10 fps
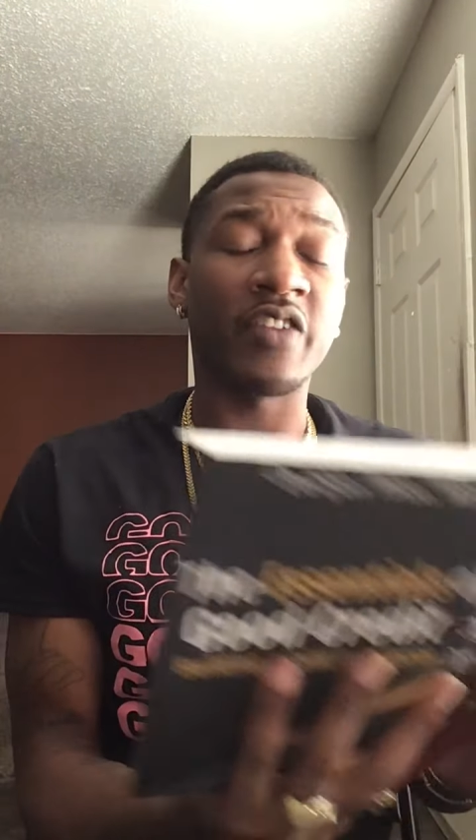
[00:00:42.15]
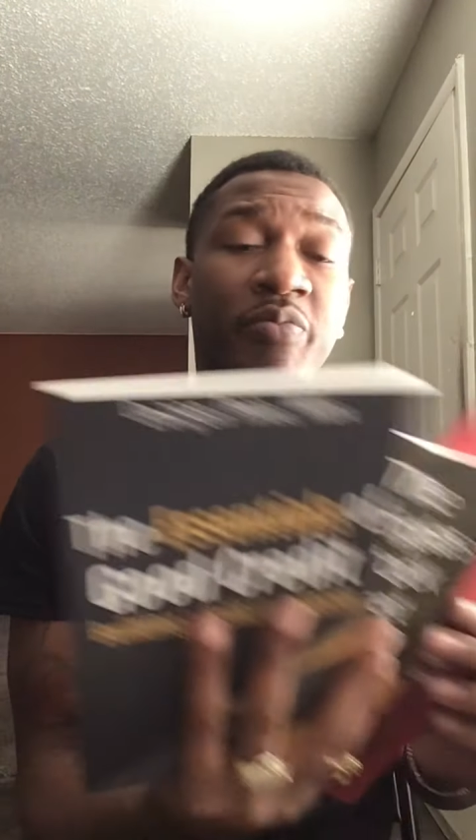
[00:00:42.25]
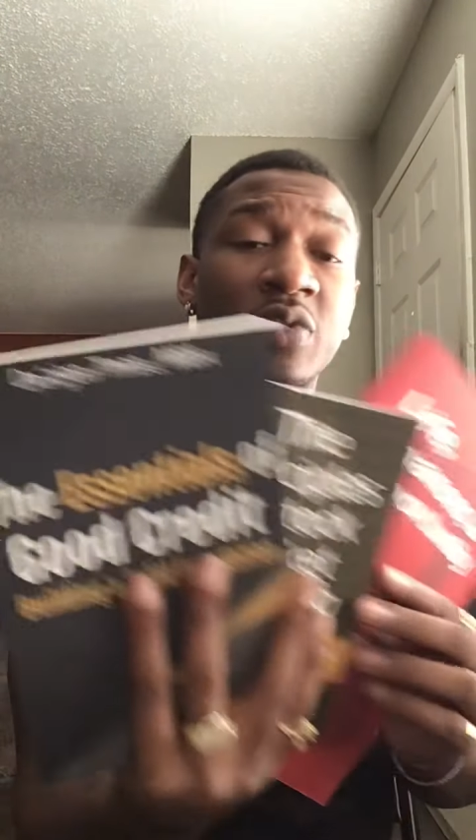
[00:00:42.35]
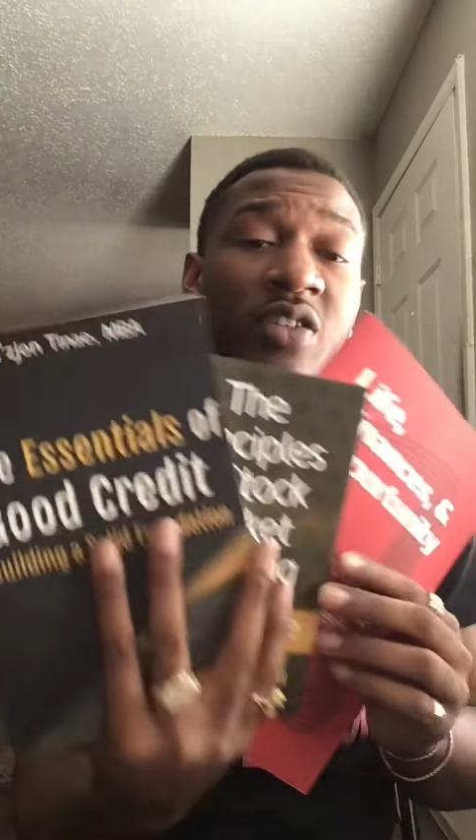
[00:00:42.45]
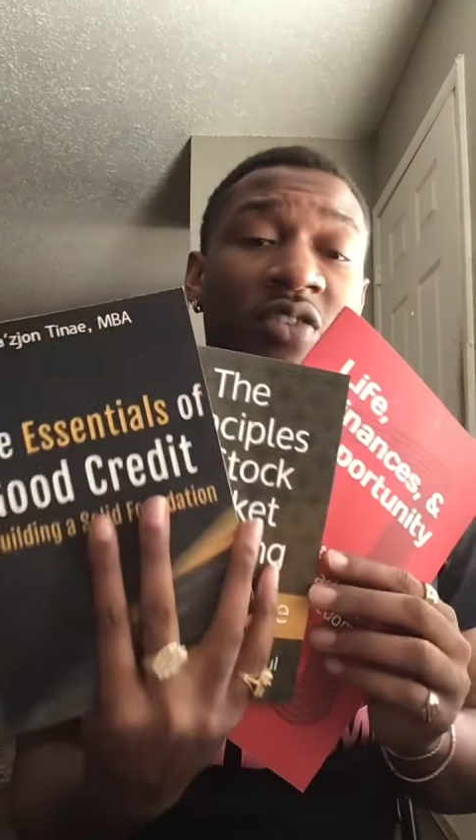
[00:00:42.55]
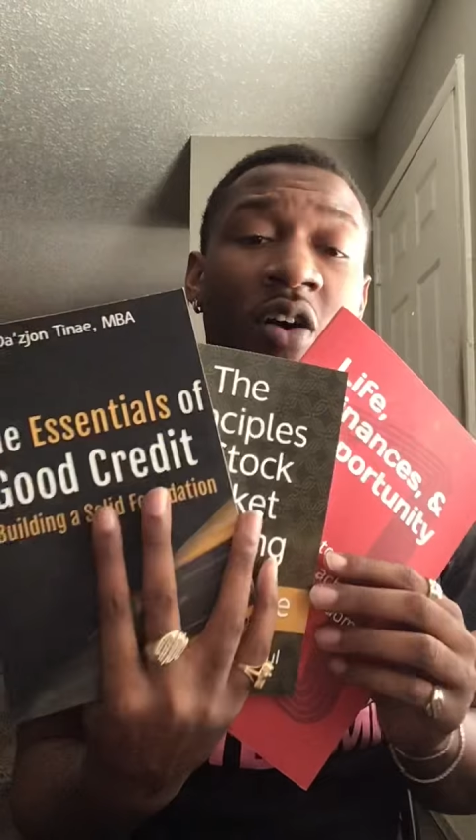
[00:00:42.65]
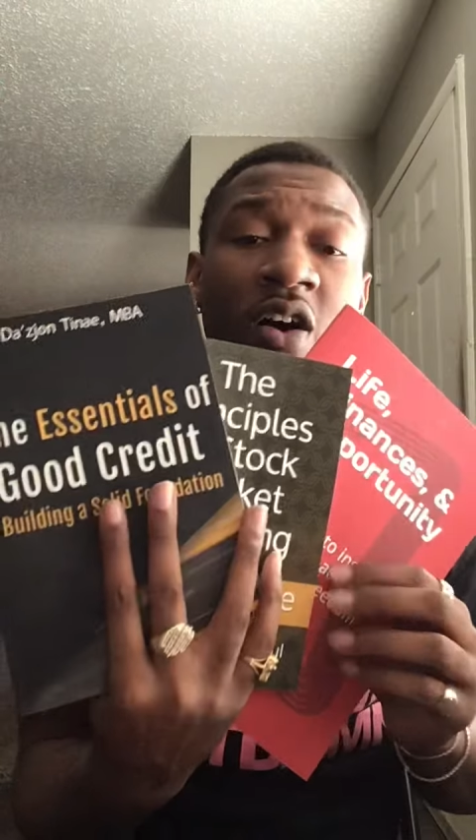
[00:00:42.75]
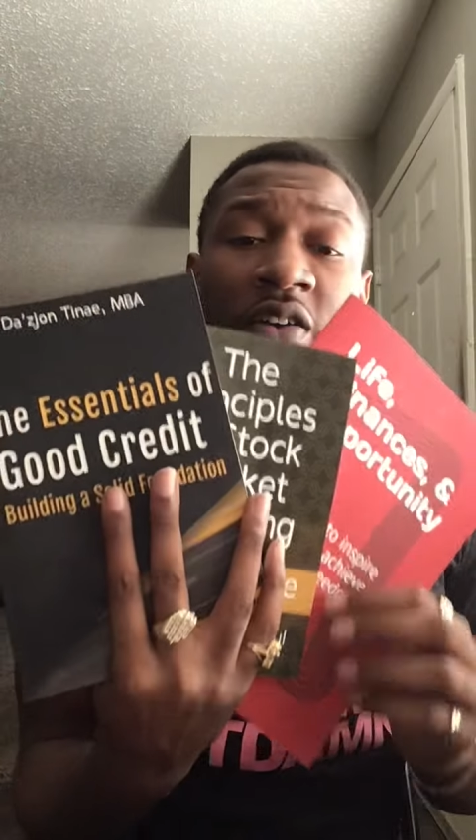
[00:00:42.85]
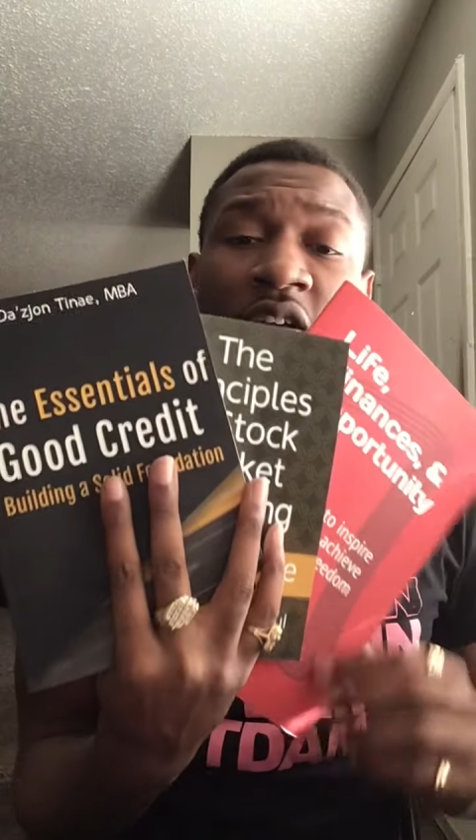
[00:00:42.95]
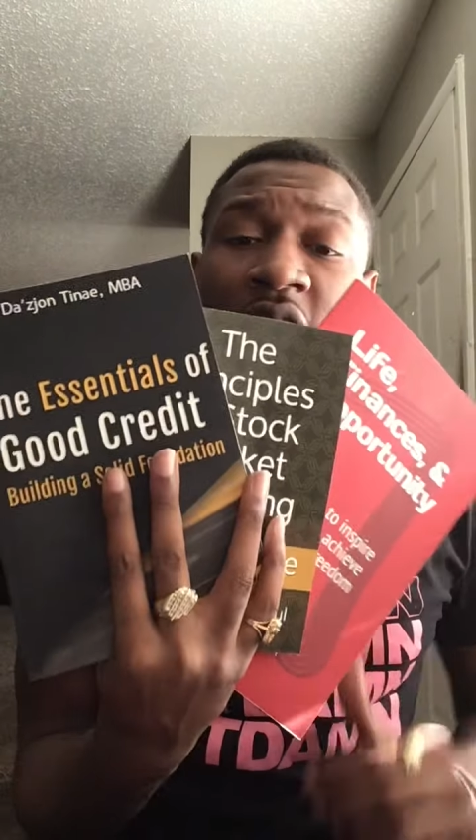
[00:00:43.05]
of books
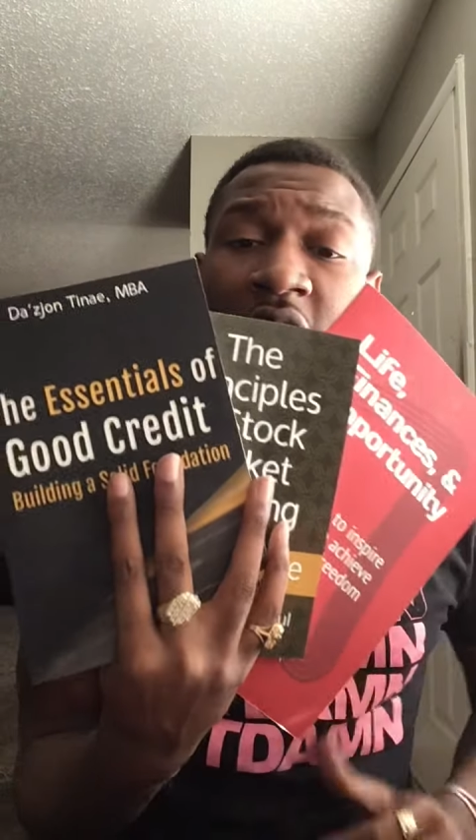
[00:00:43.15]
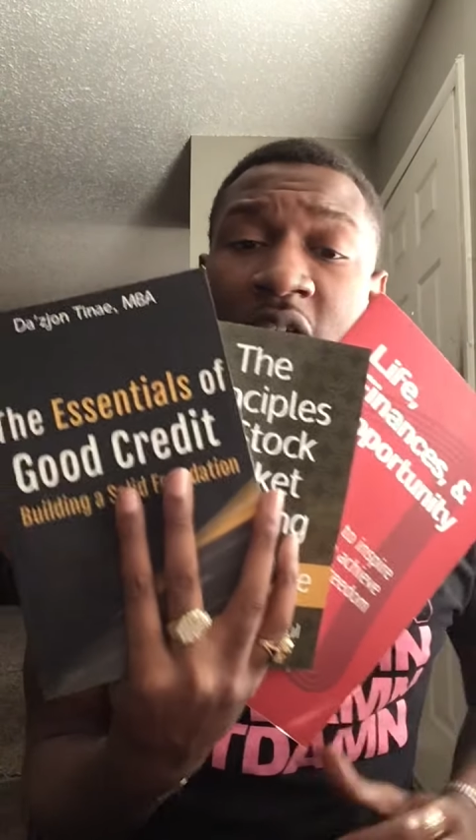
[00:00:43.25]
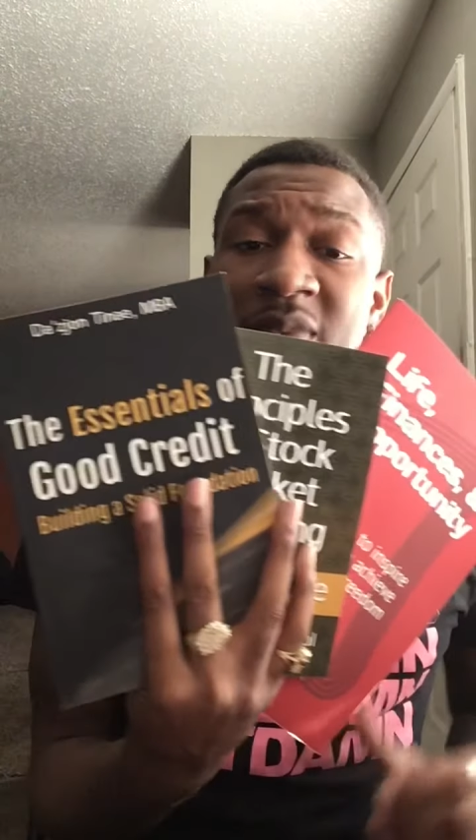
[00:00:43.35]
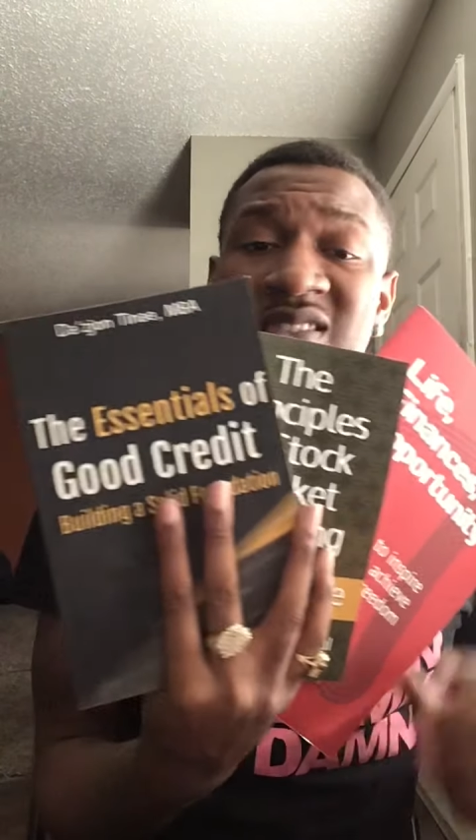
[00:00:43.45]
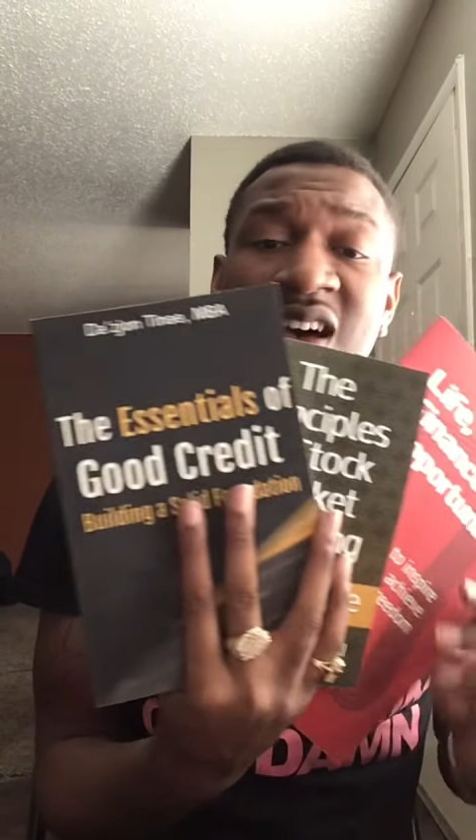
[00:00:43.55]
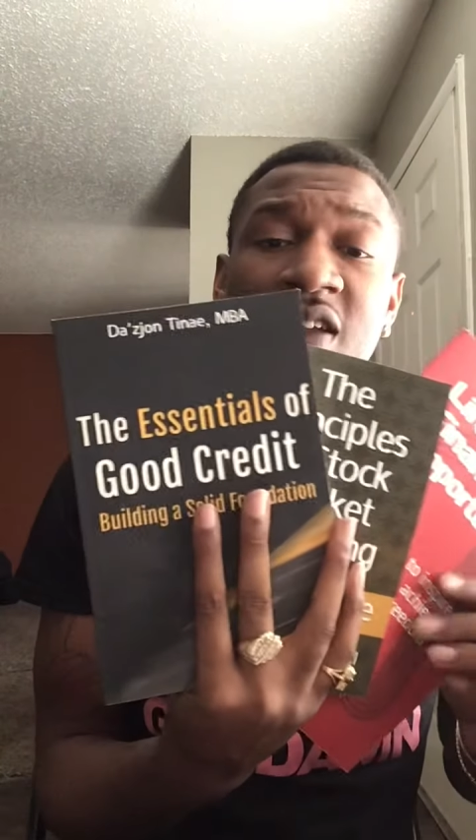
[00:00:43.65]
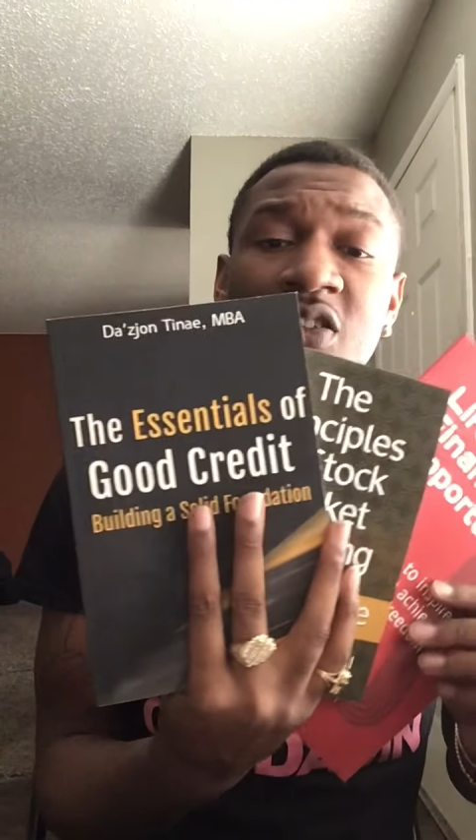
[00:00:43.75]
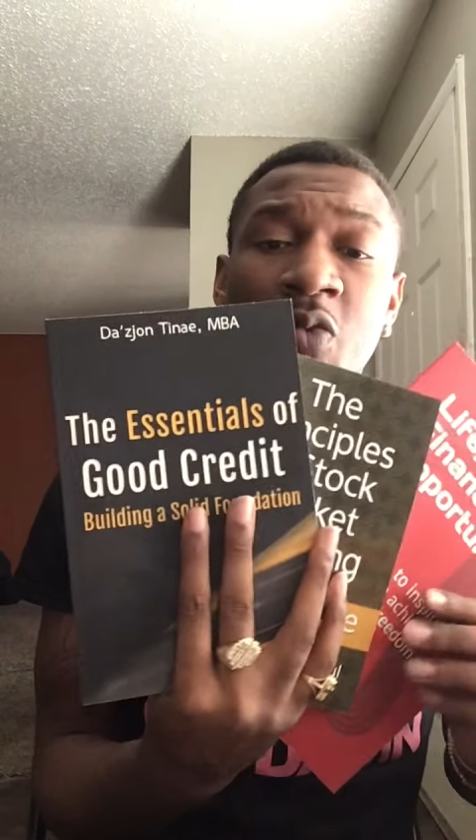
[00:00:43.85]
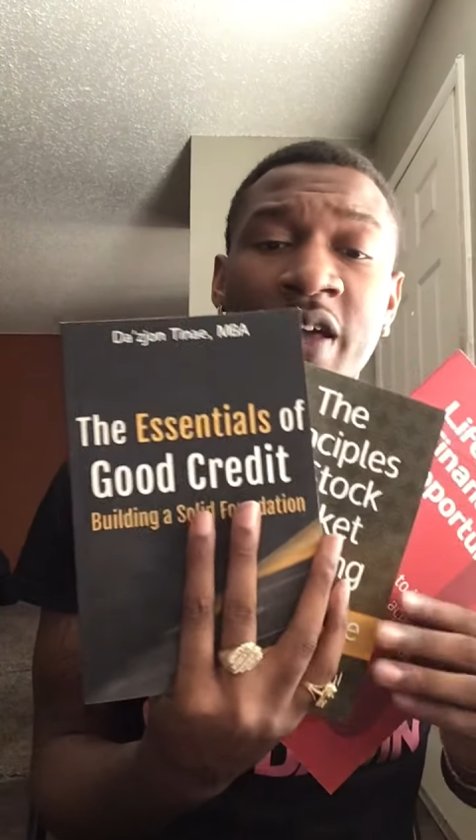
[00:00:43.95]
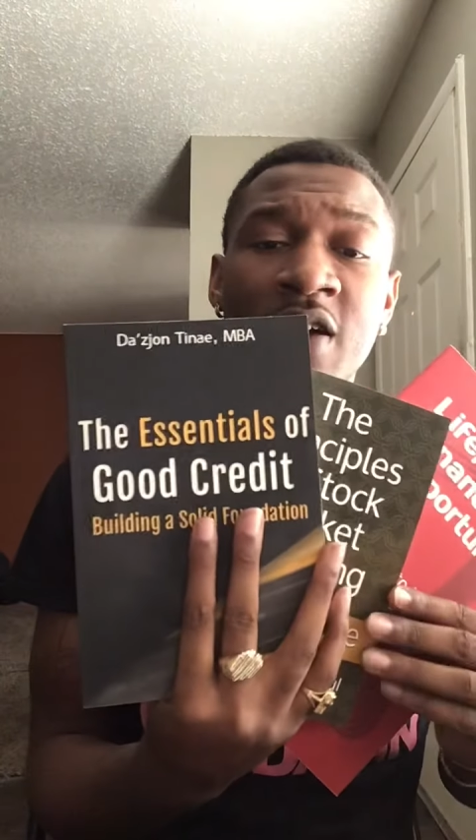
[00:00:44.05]
on Amazon as
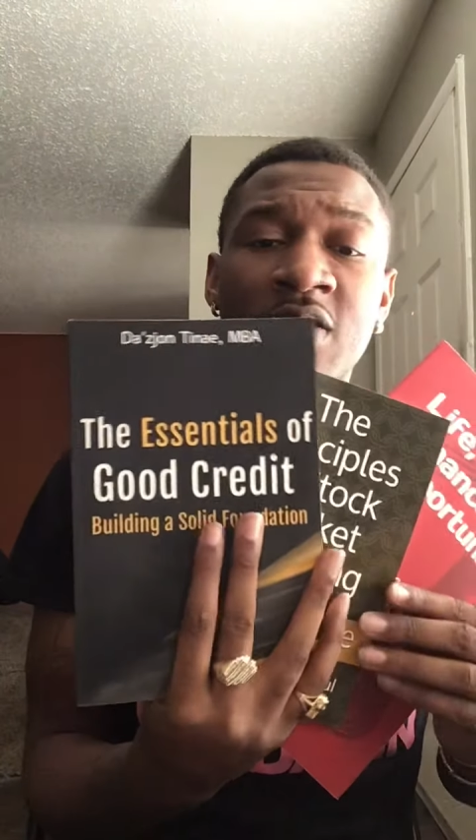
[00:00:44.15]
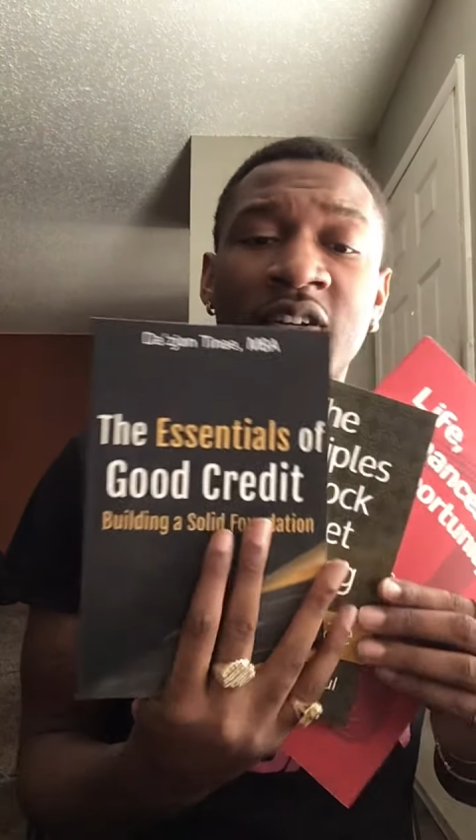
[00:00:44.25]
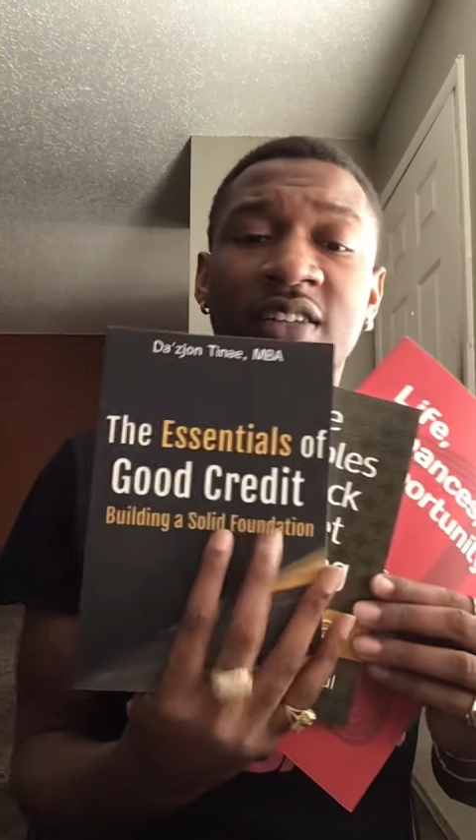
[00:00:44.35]
well,